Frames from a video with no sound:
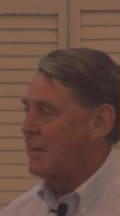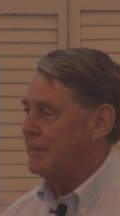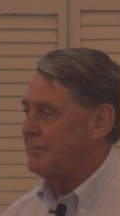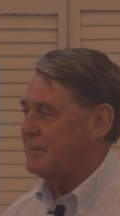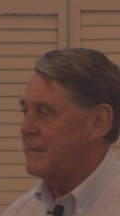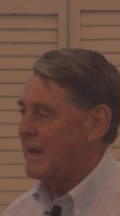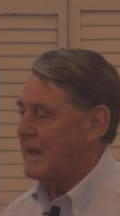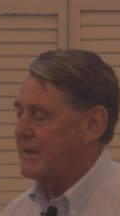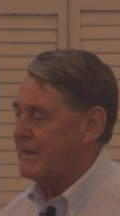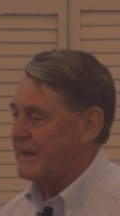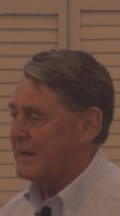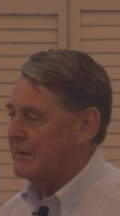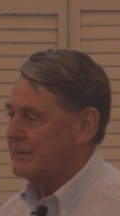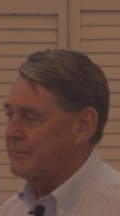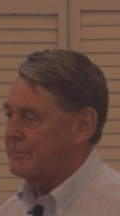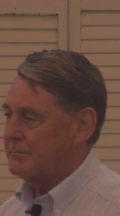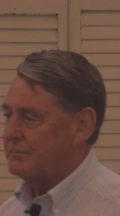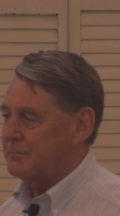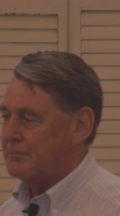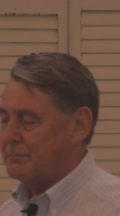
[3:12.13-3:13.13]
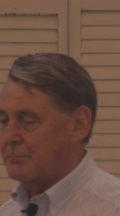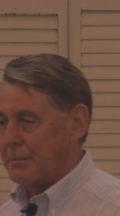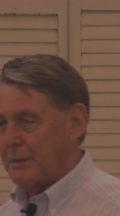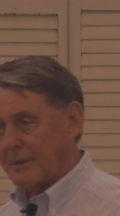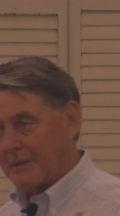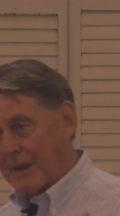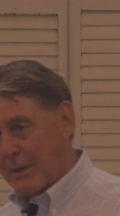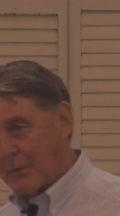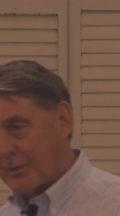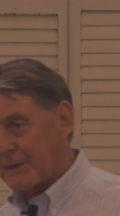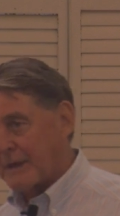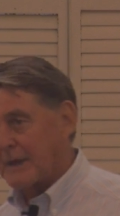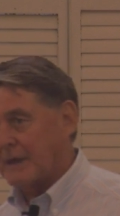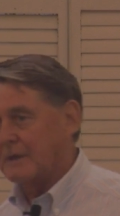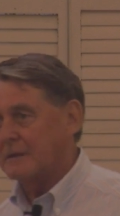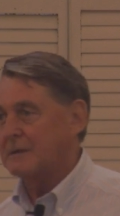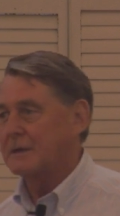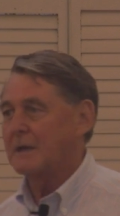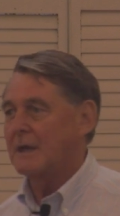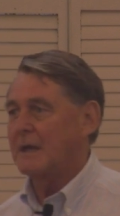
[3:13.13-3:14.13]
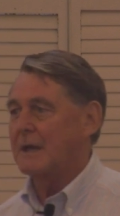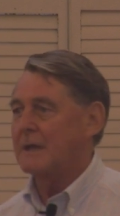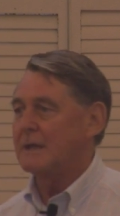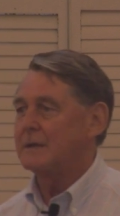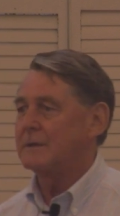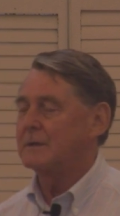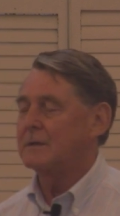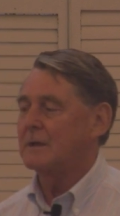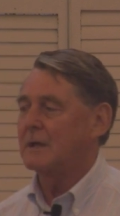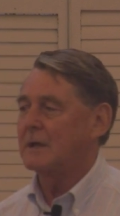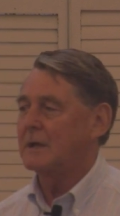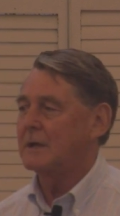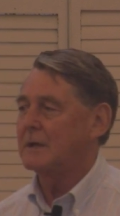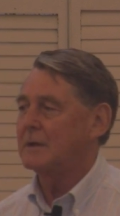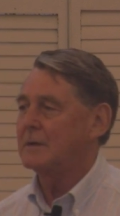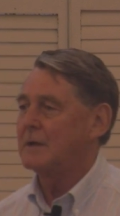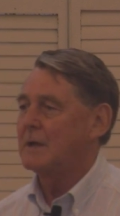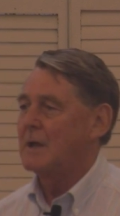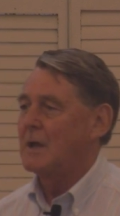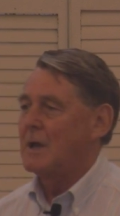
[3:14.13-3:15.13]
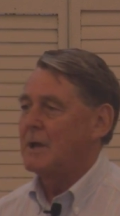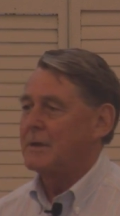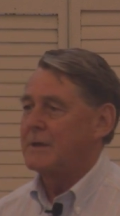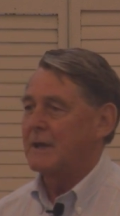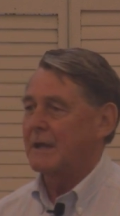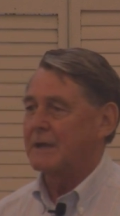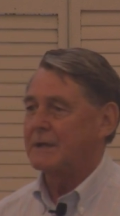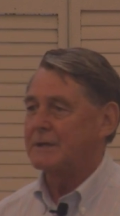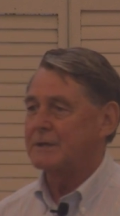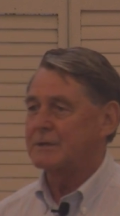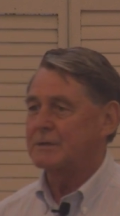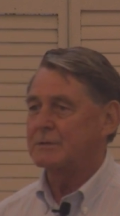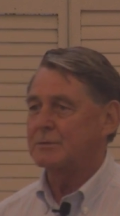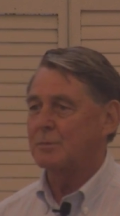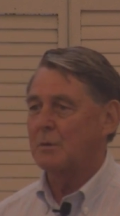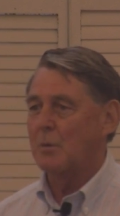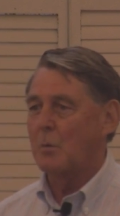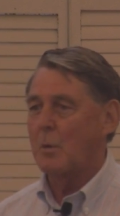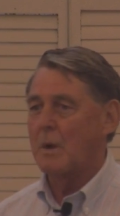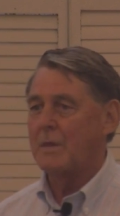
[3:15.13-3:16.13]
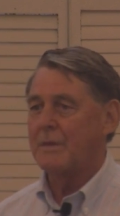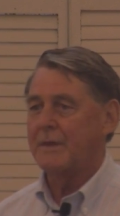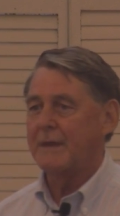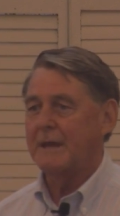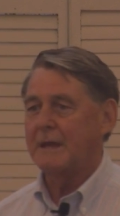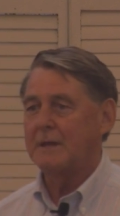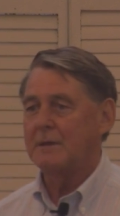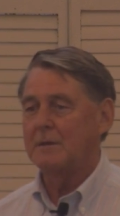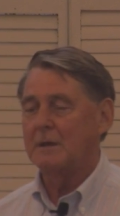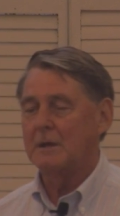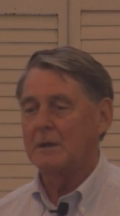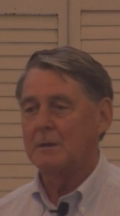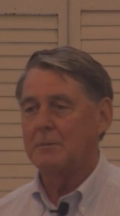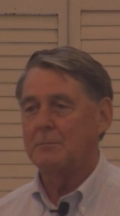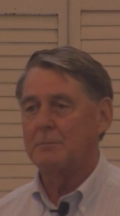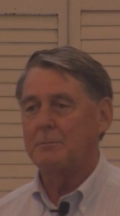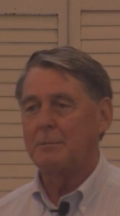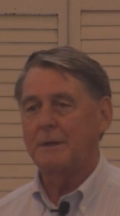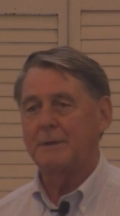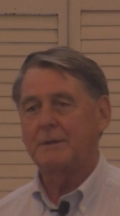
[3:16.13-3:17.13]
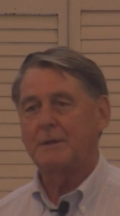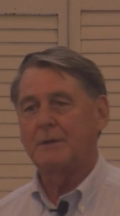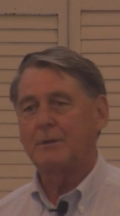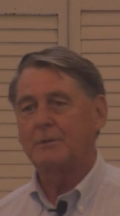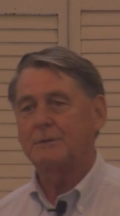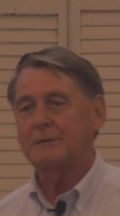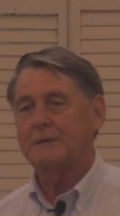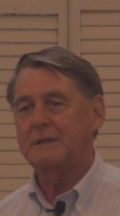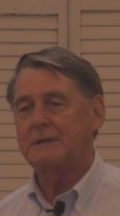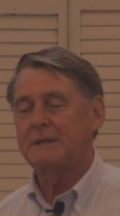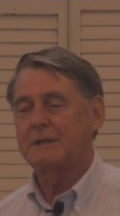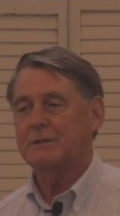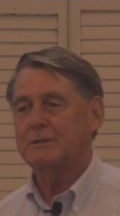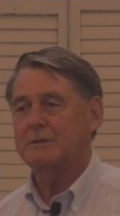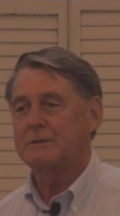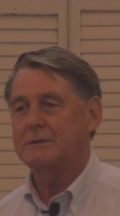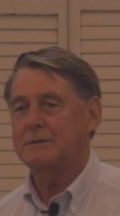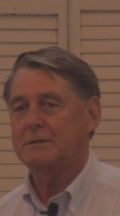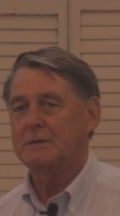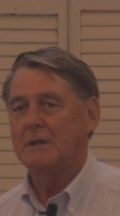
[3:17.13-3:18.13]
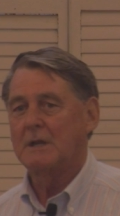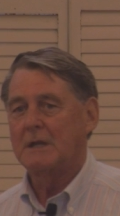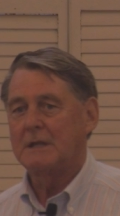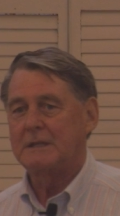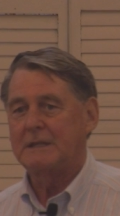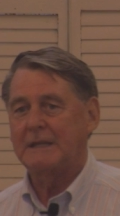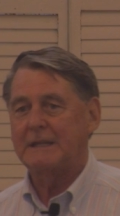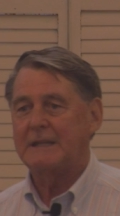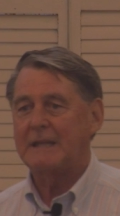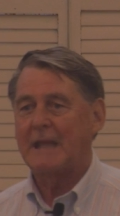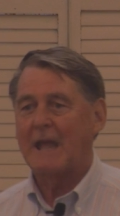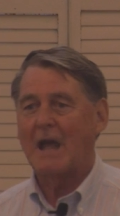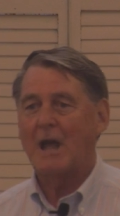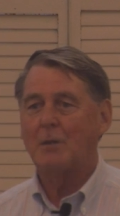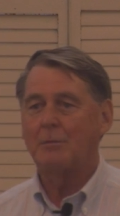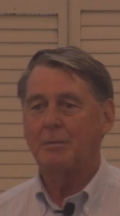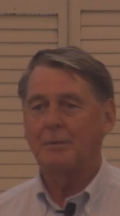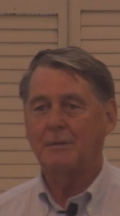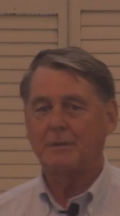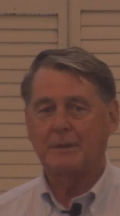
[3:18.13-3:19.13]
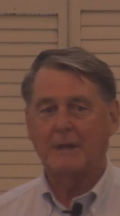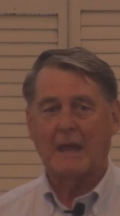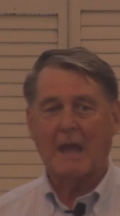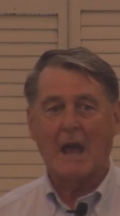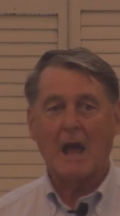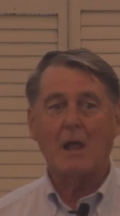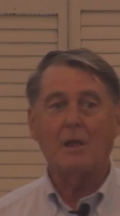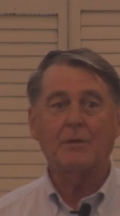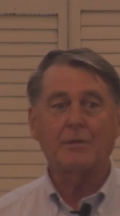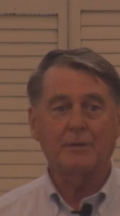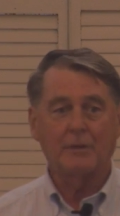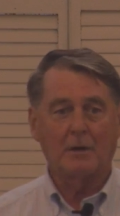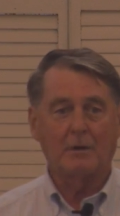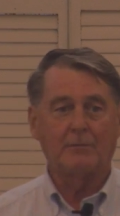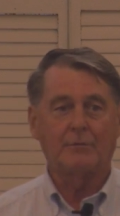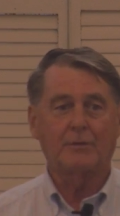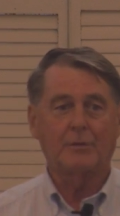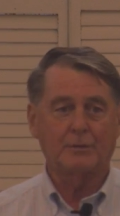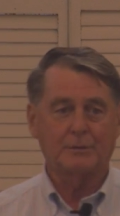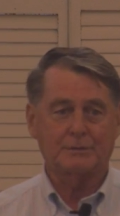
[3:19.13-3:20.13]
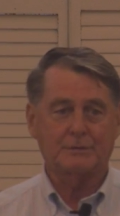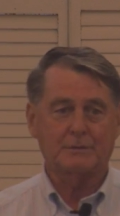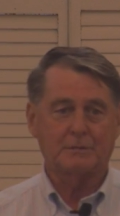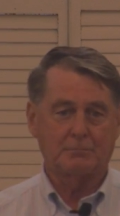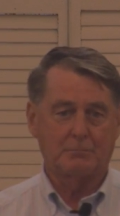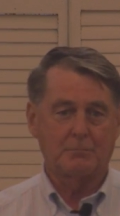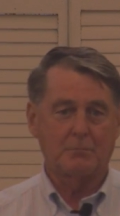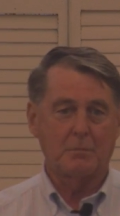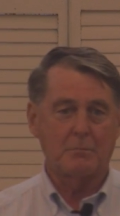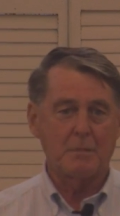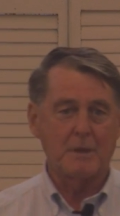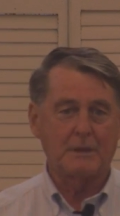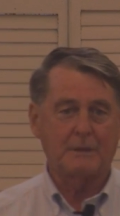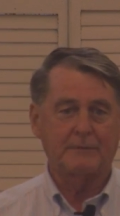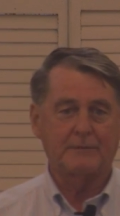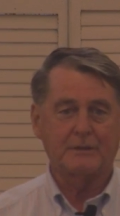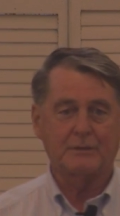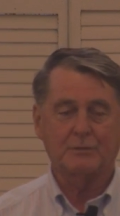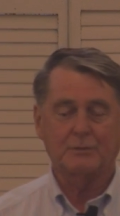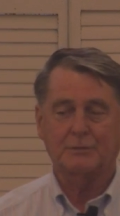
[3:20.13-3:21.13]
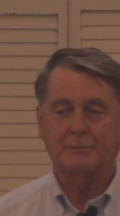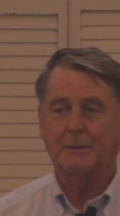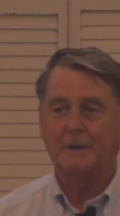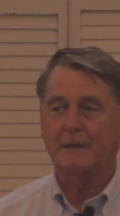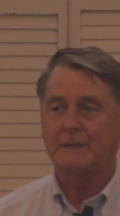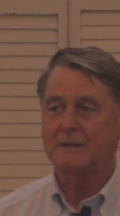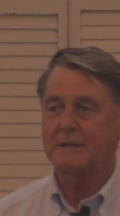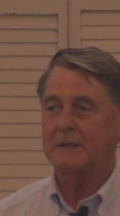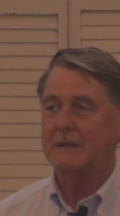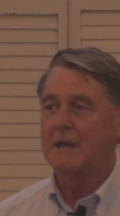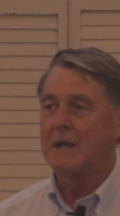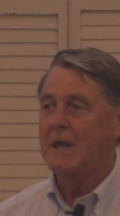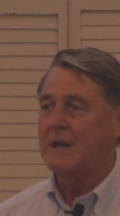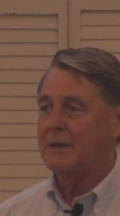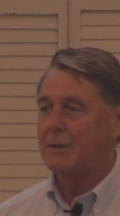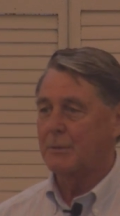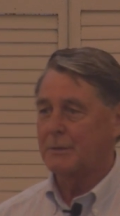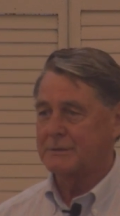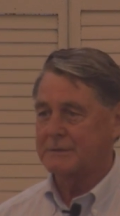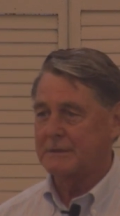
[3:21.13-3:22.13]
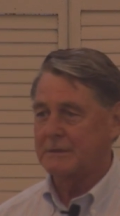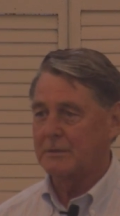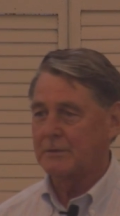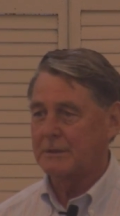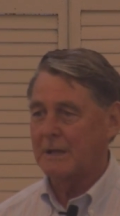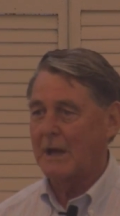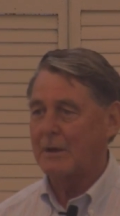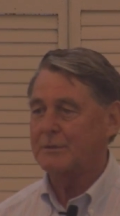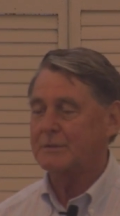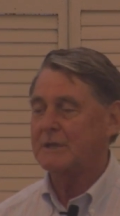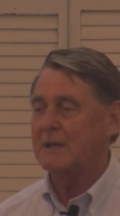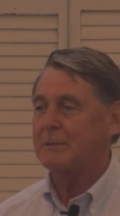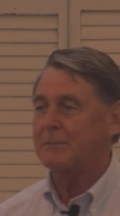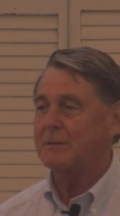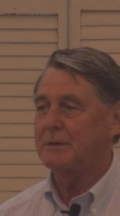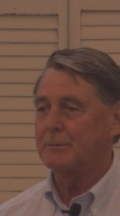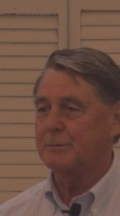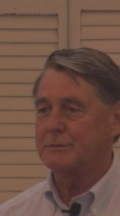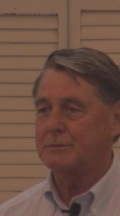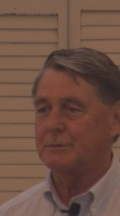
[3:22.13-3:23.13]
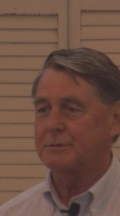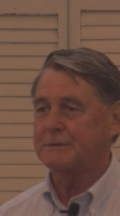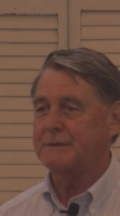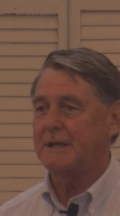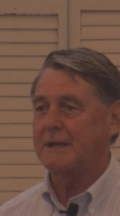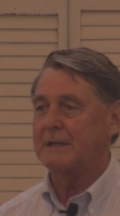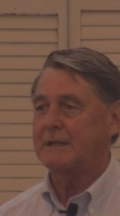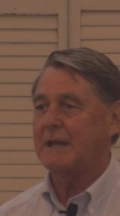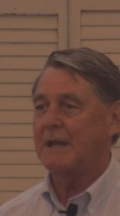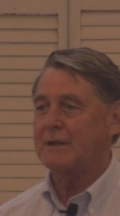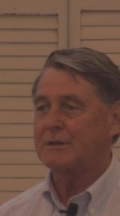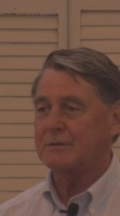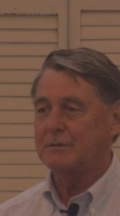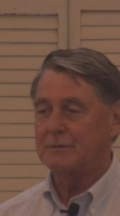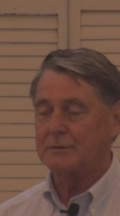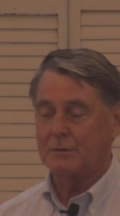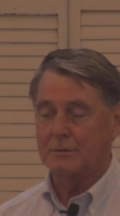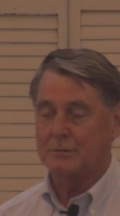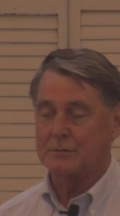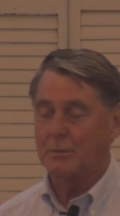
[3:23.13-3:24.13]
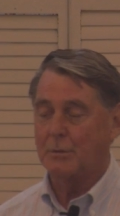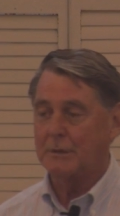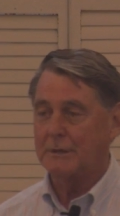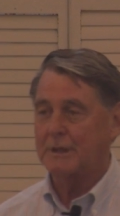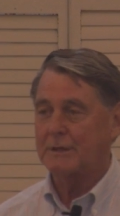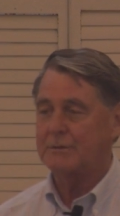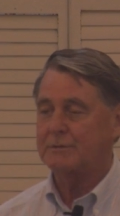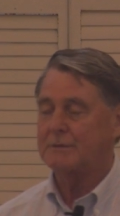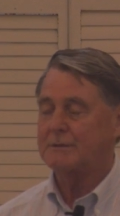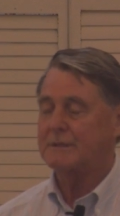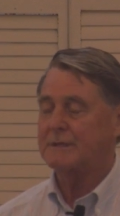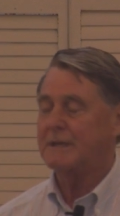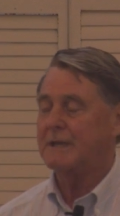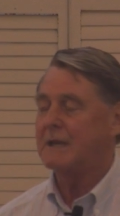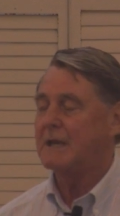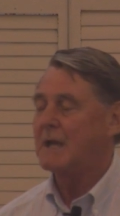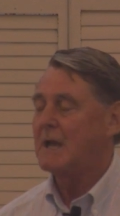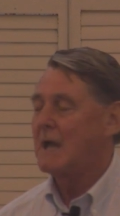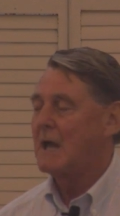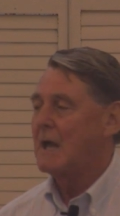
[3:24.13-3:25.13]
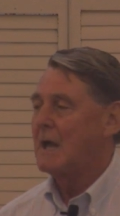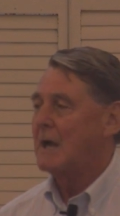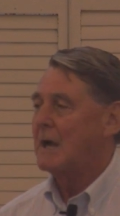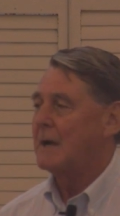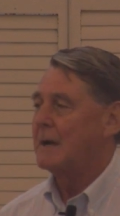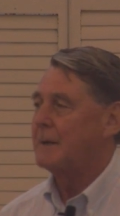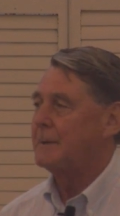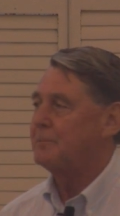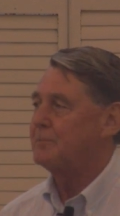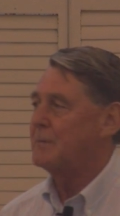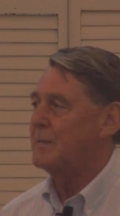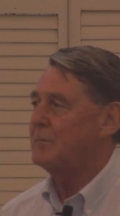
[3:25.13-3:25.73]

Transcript: but there, but they were there, and uh, their conditions were one thing, uh, but those conditions didn't help the health of those individuals because they, there wasn't good housekeeping, there was no sanitation, there was no electricity. Um,